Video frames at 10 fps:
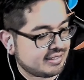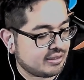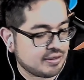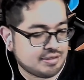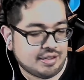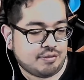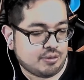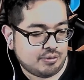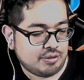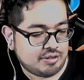There is enough
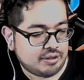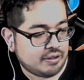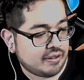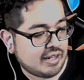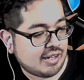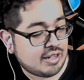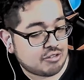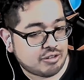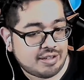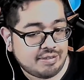gore on ReZero. All right, you
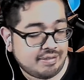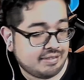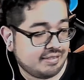guys ready?